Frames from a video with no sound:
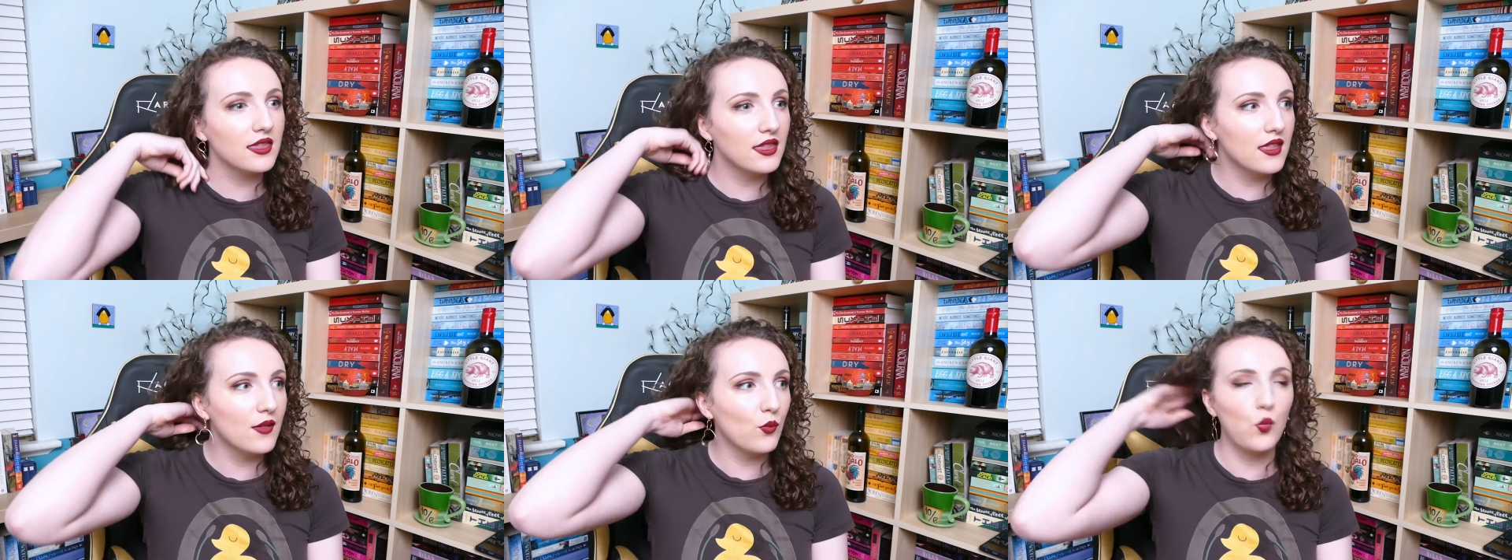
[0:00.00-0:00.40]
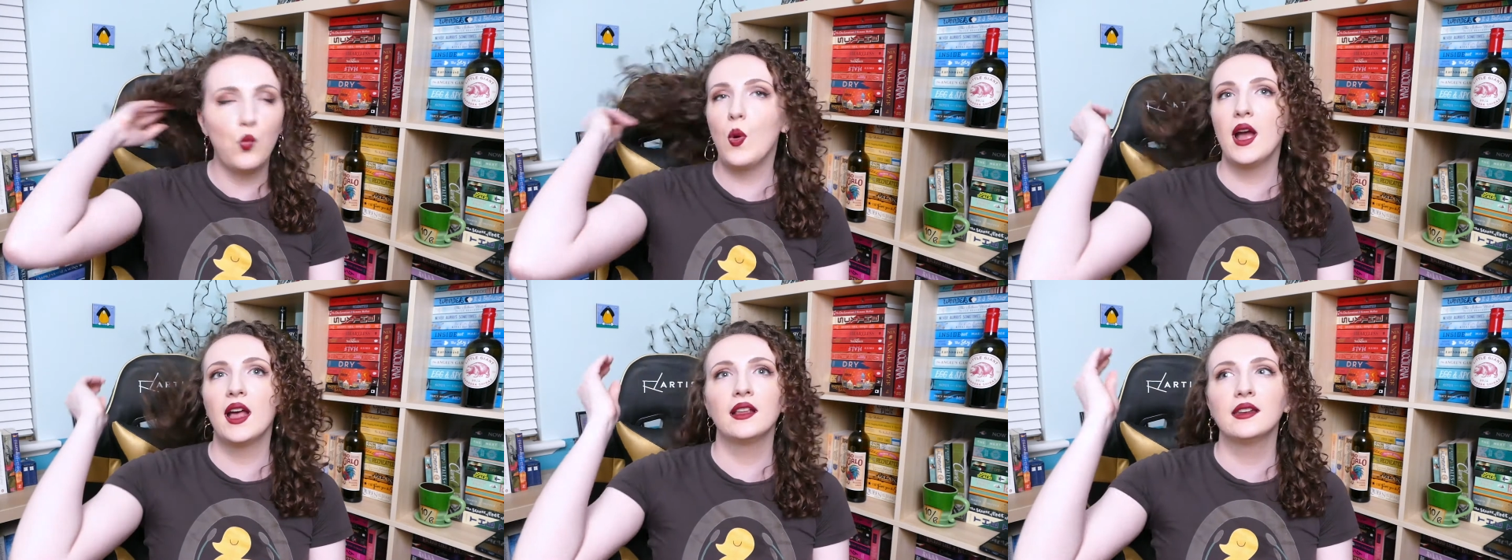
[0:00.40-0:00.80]

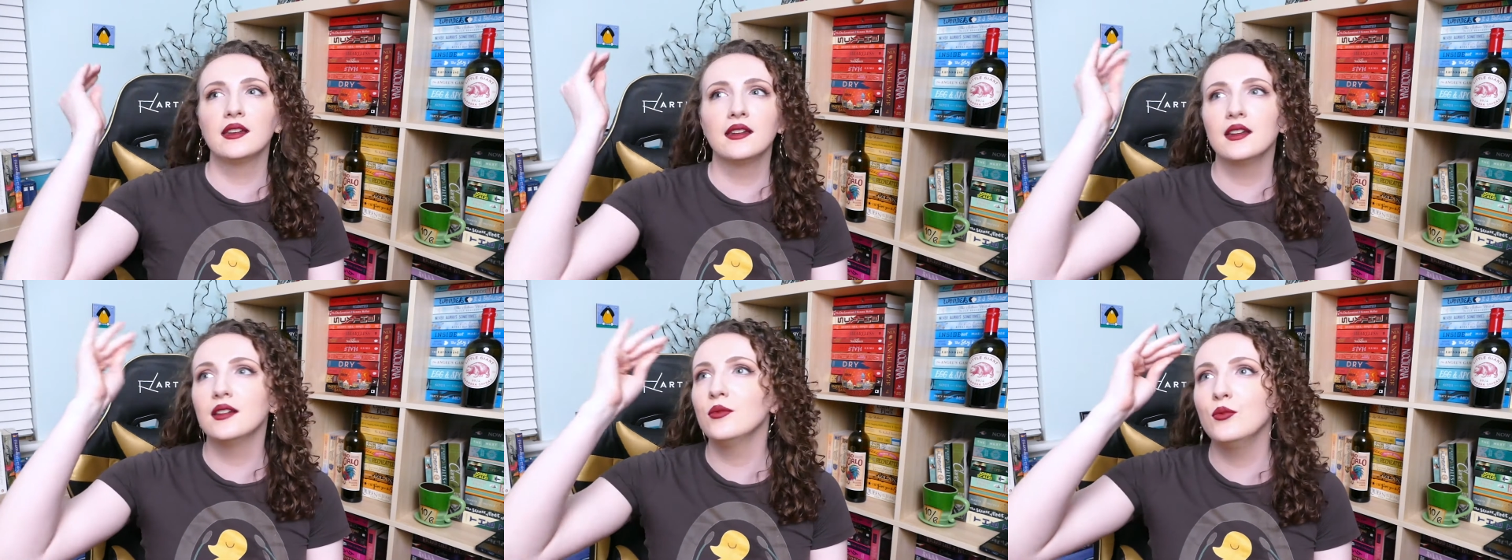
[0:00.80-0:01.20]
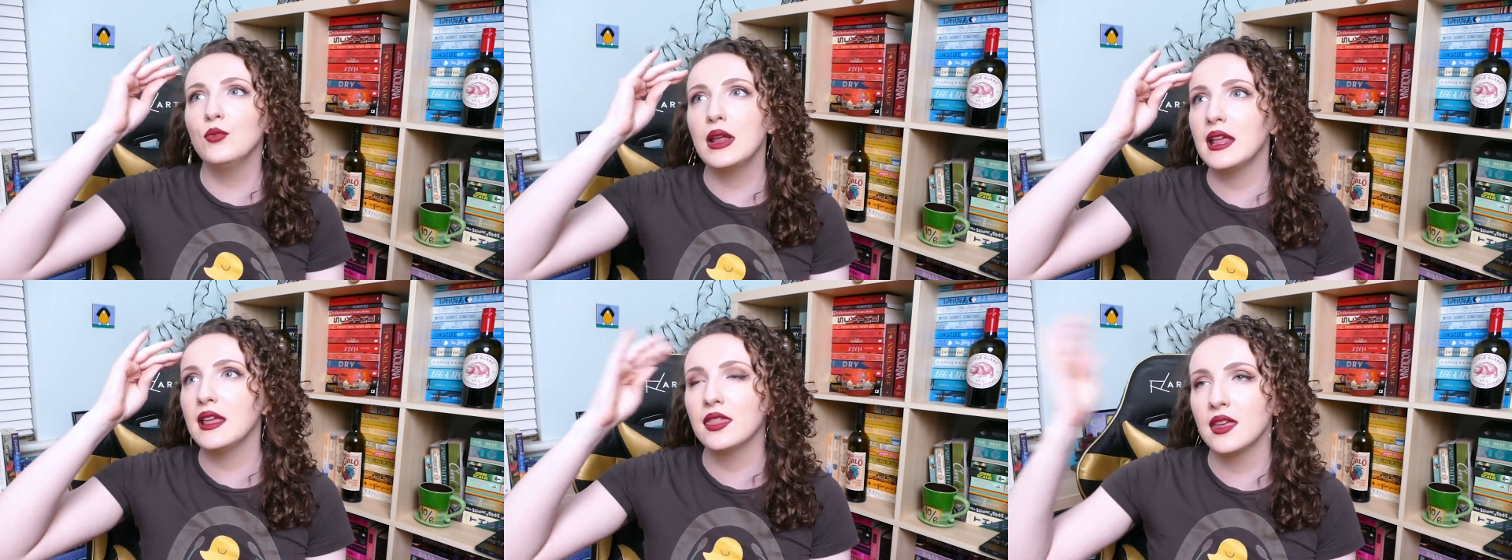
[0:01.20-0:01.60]
when
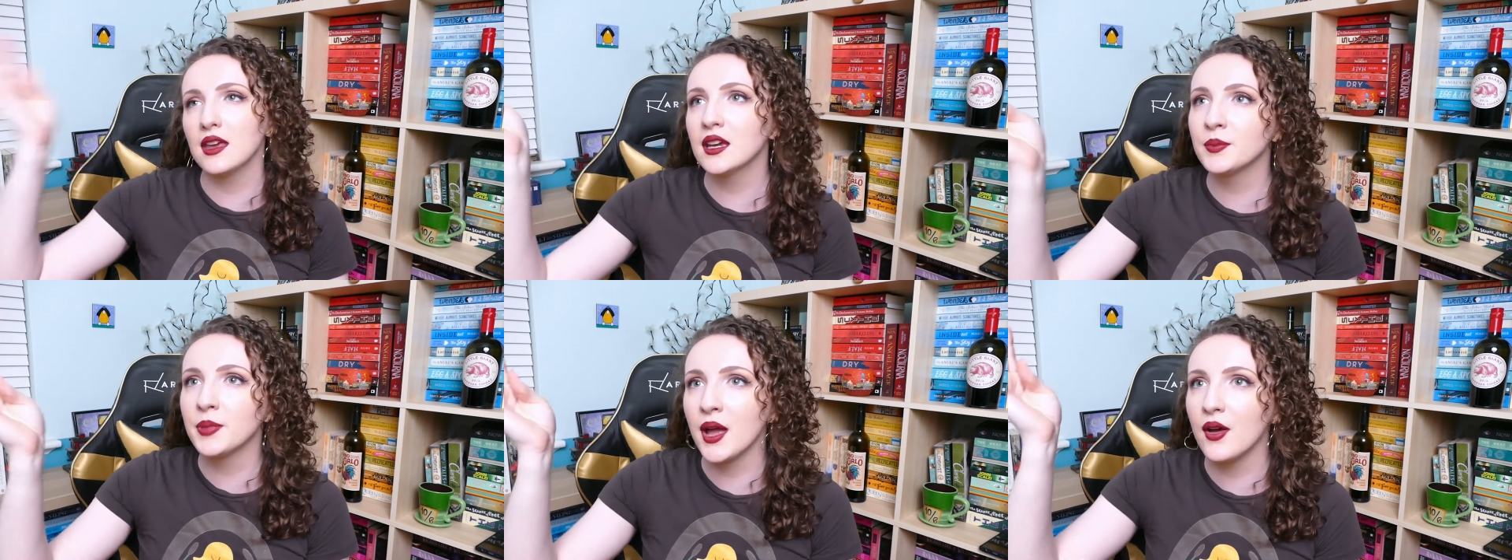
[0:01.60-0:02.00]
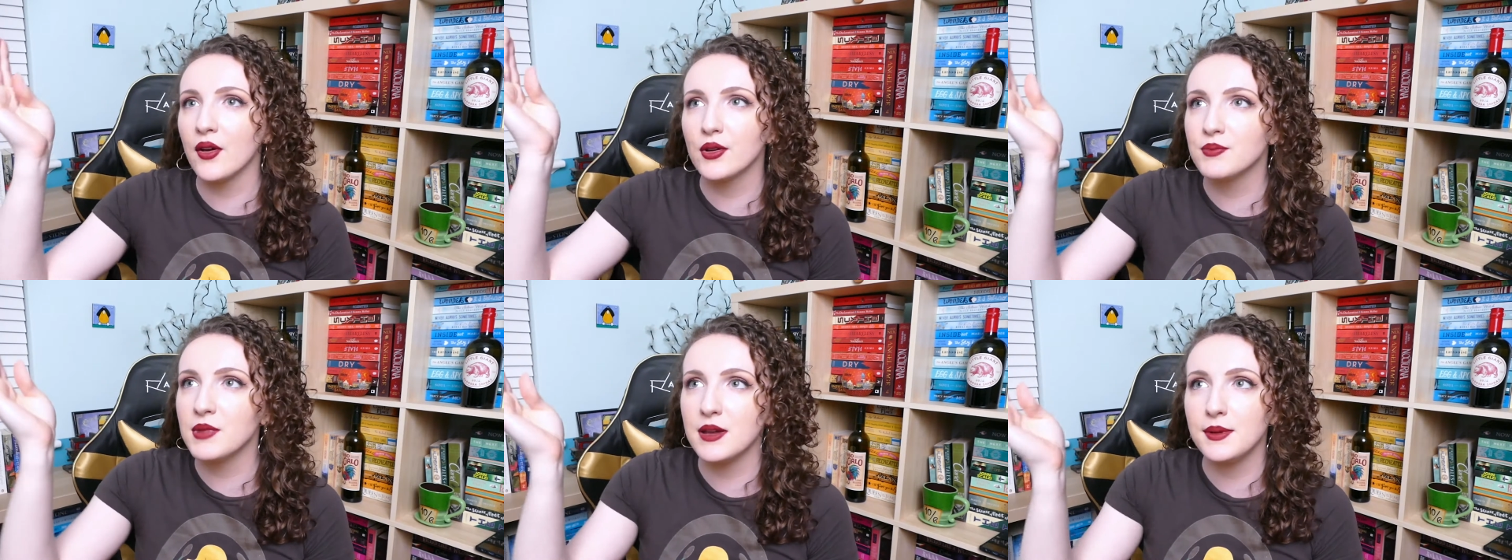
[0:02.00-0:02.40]
we think about
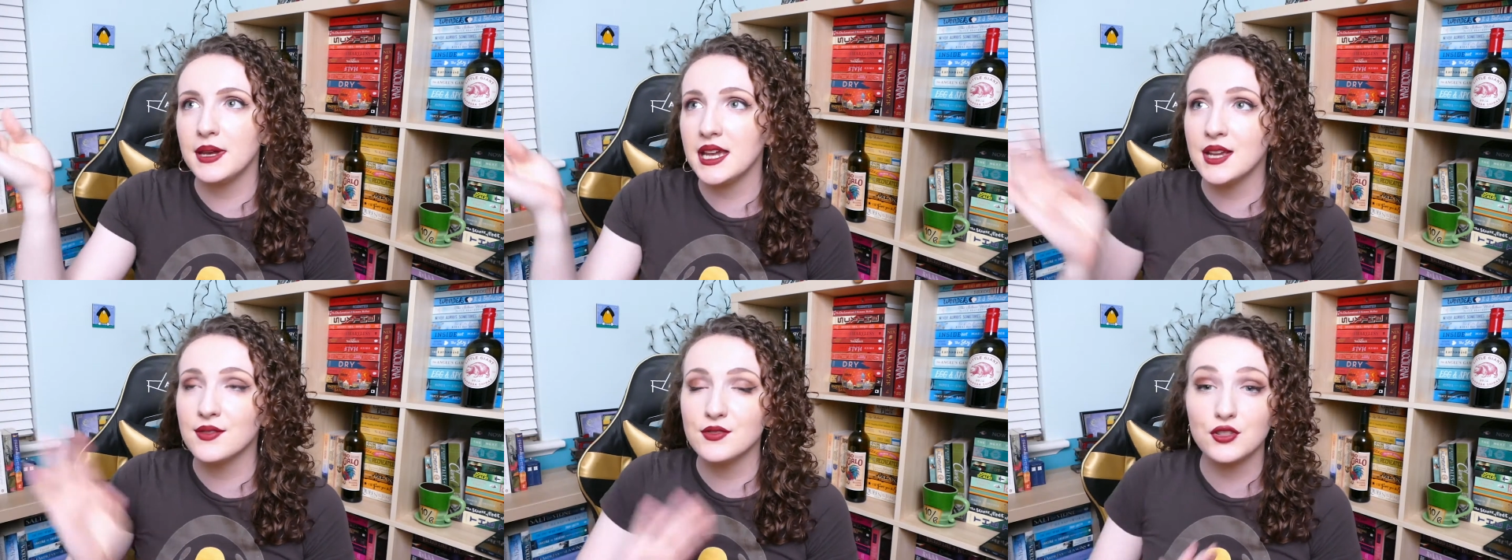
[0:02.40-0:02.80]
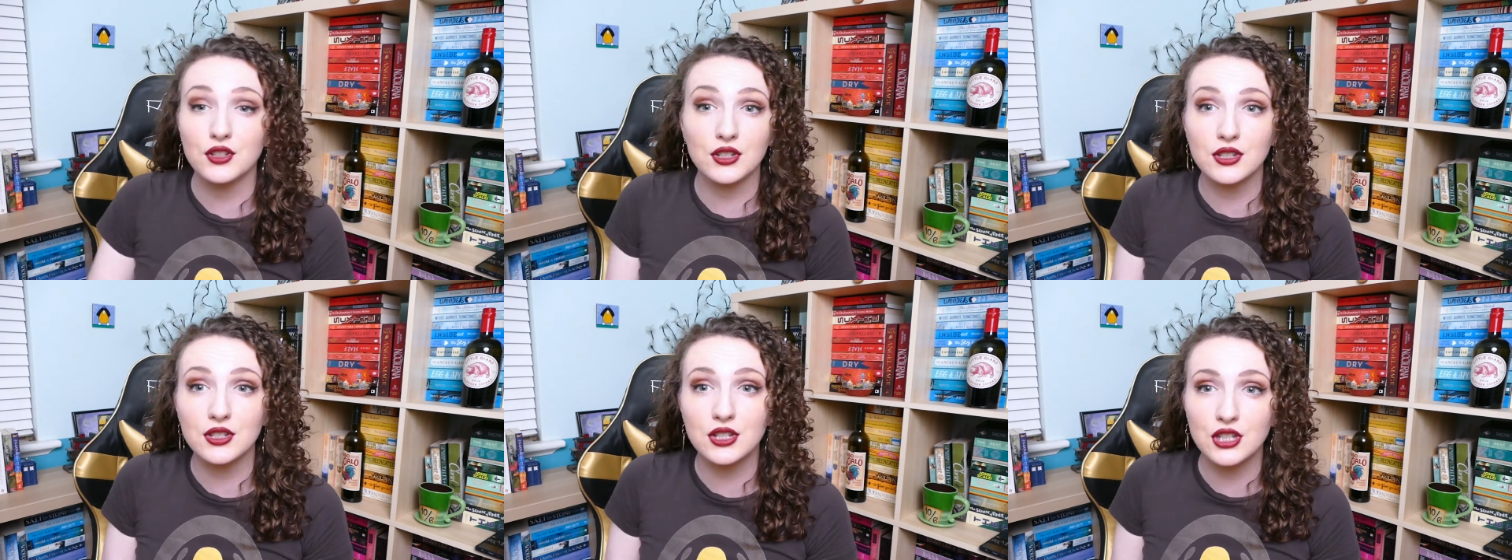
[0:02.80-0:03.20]
maybe even
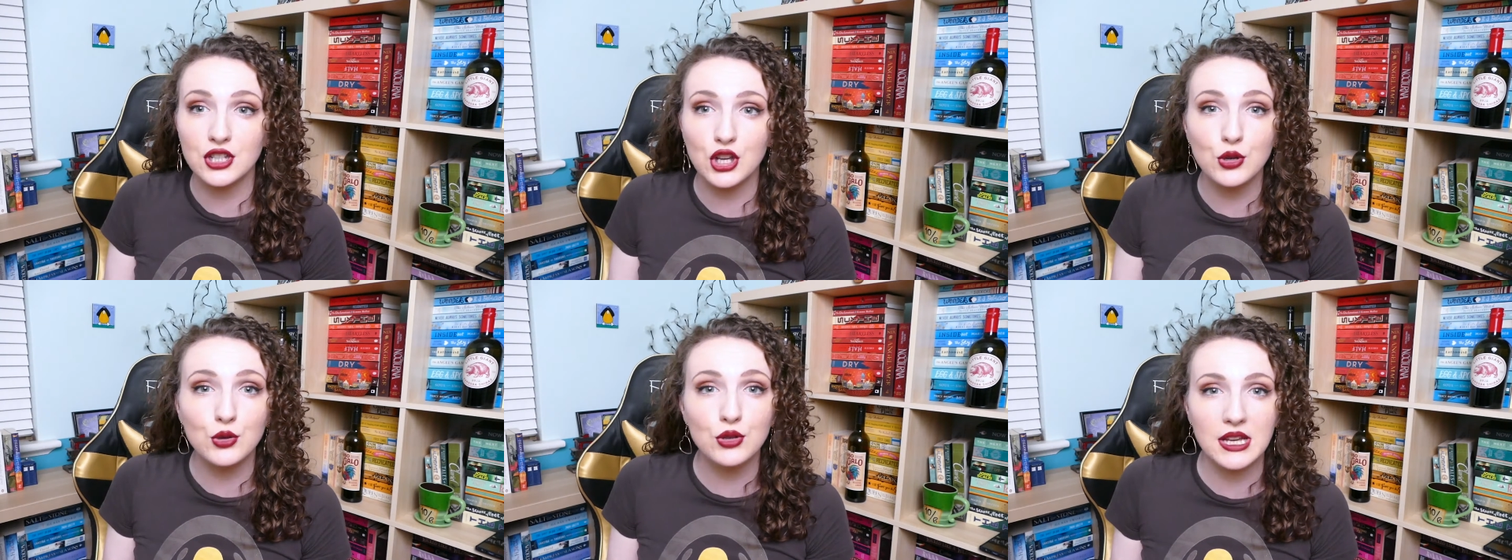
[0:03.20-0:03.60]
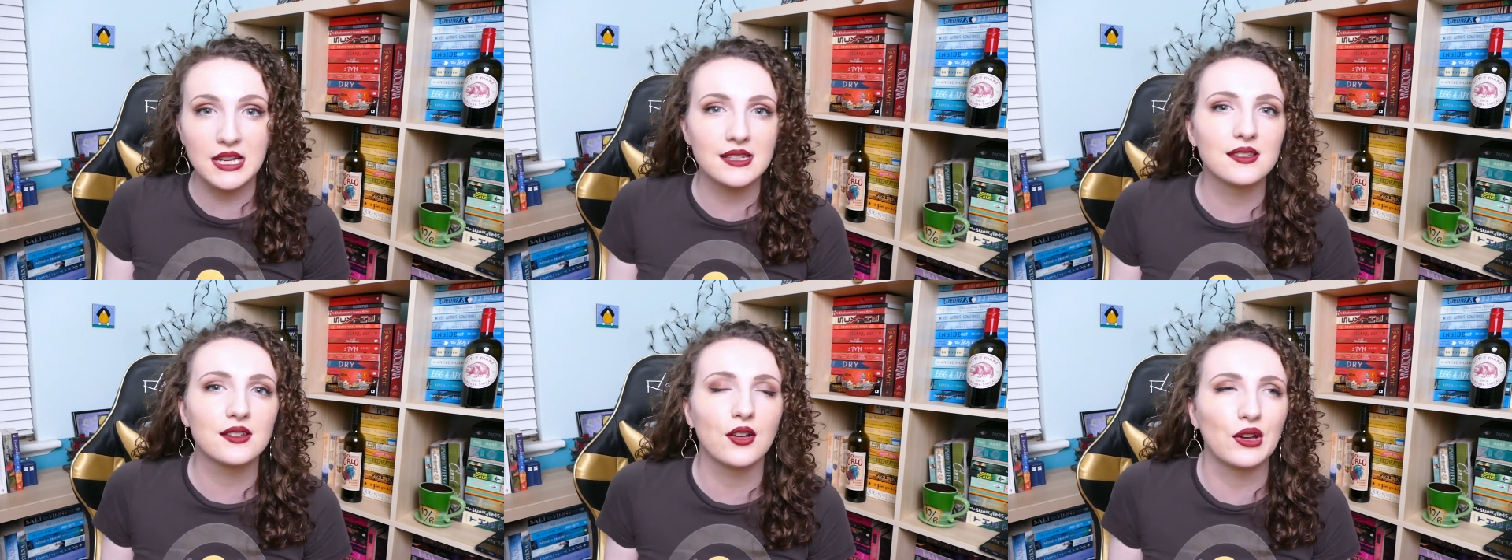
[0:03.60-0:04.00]
just 2 years
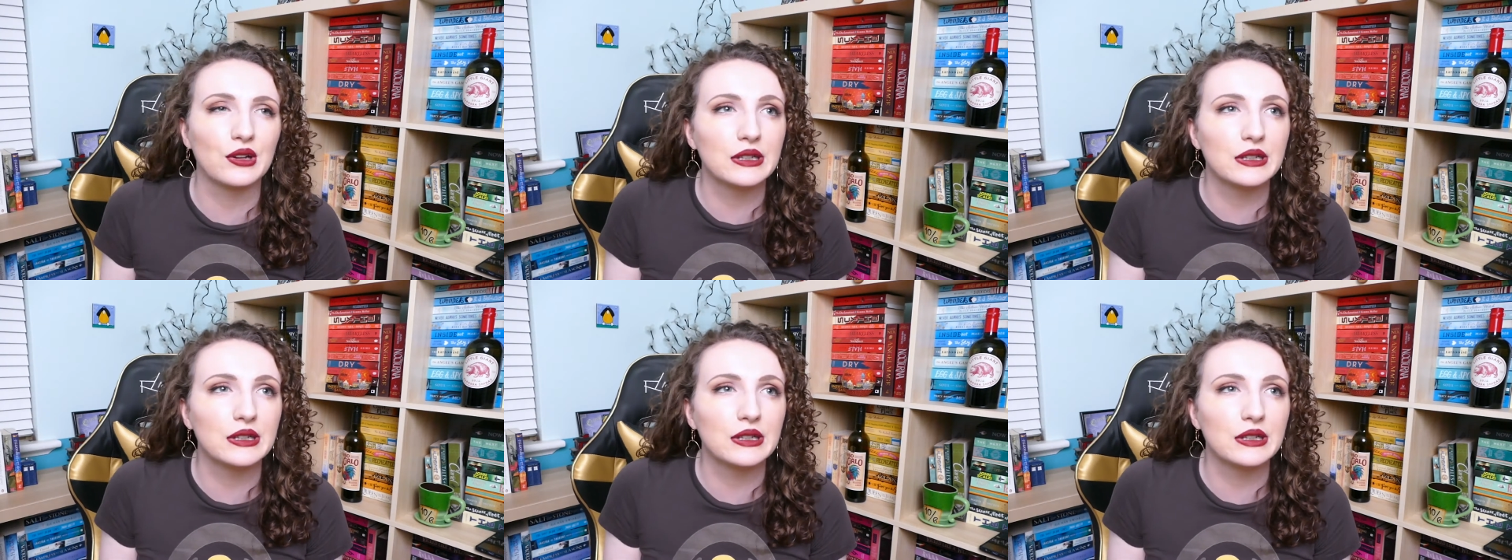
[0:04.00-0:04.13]
ago,